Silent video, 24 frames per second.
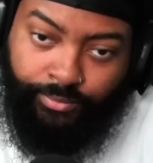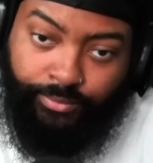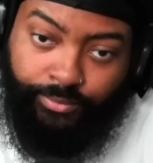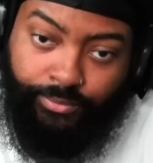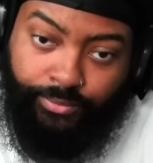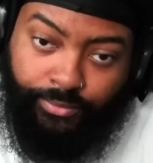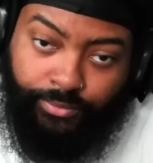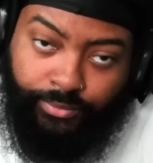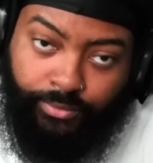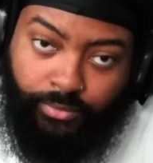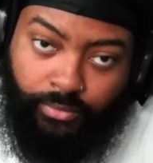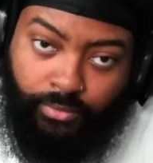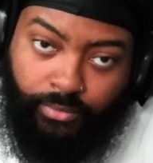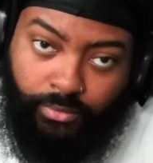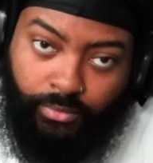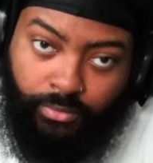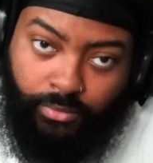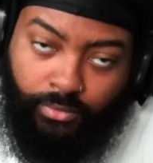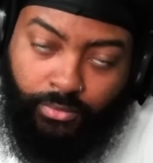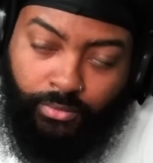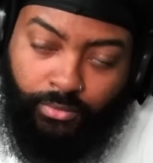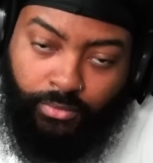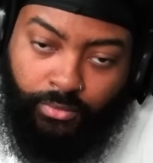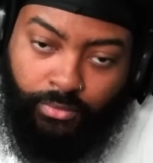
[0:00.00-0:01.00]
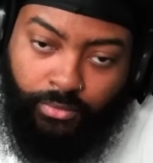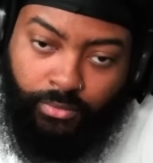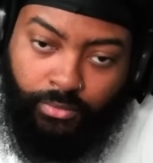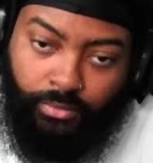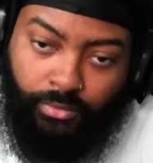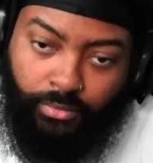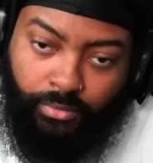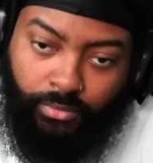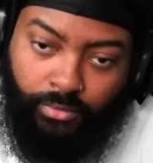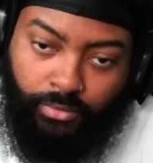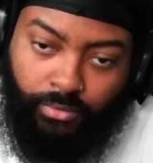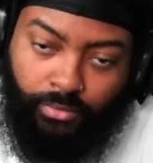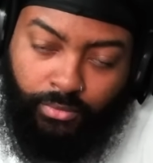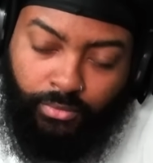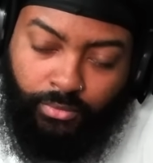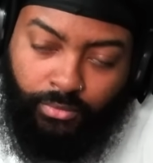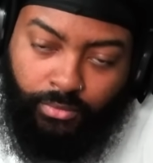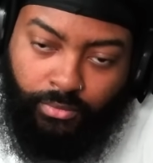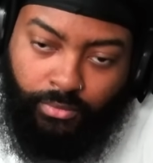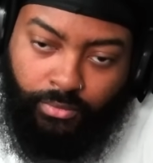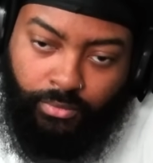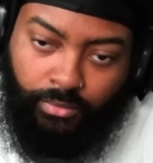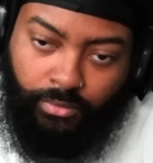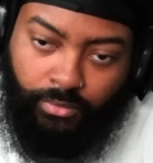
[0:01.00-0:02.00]

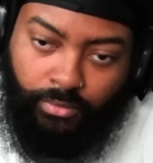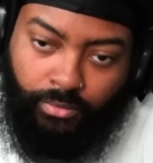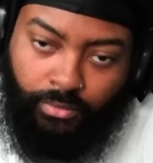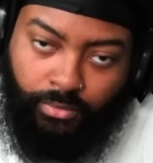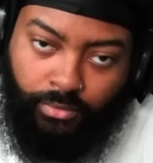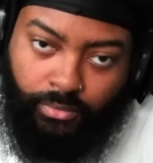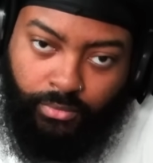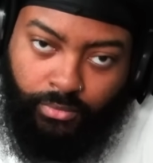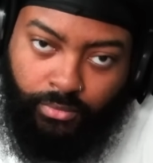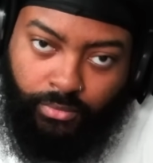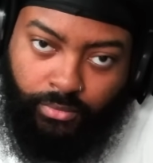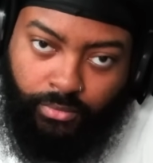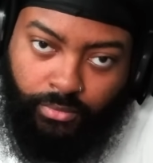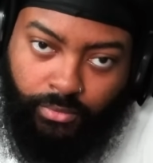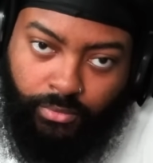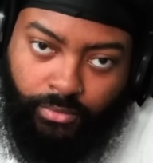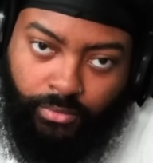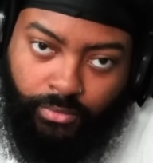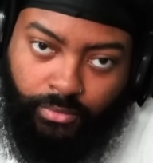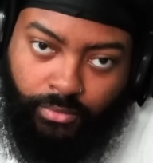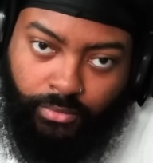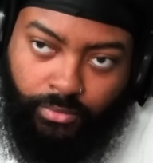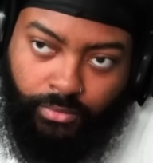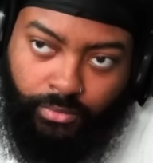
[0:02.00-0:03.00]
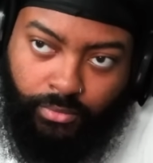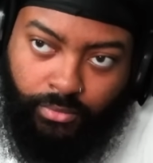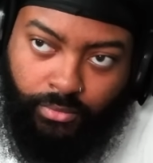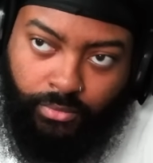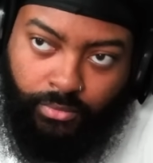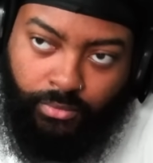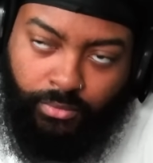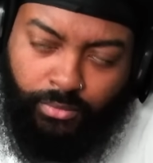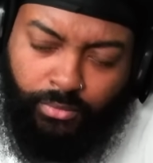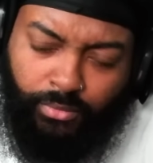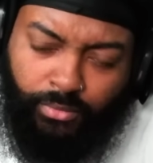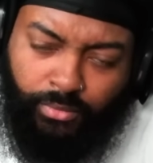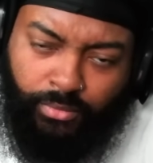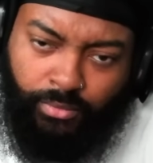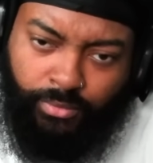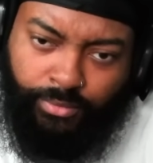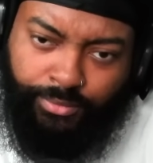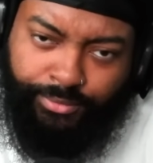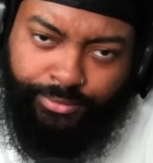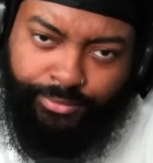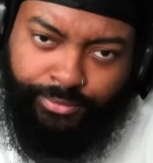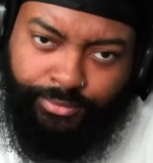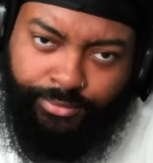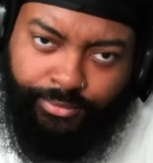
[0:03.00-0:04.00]

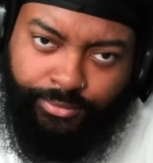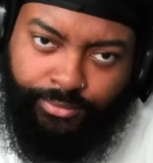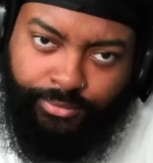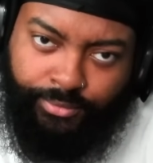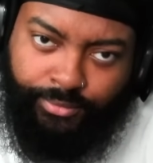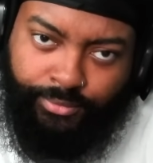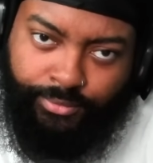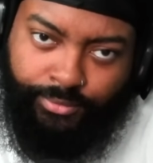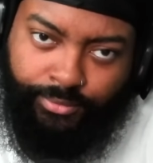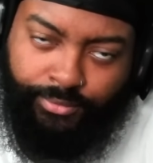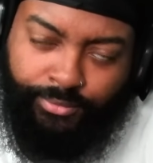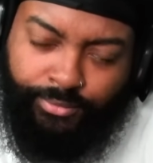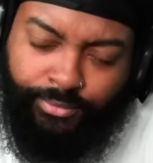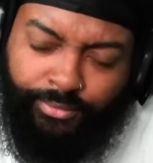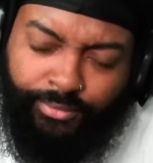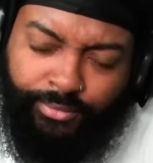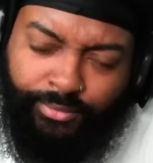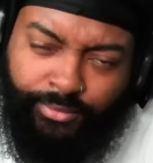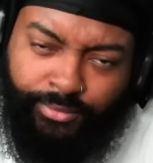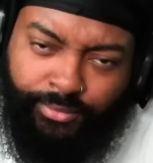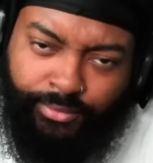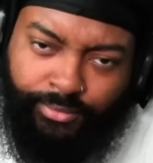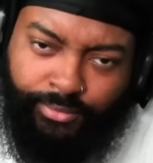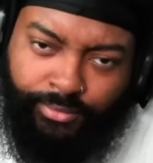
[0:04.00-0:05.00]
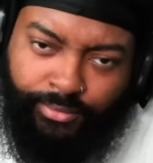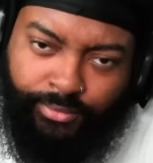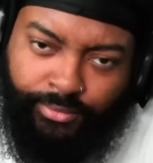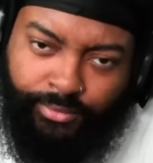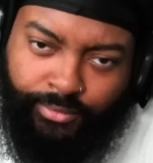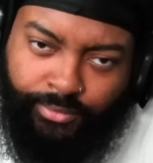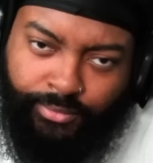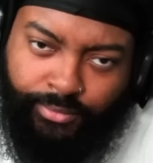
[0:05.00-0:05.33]
(not speaking)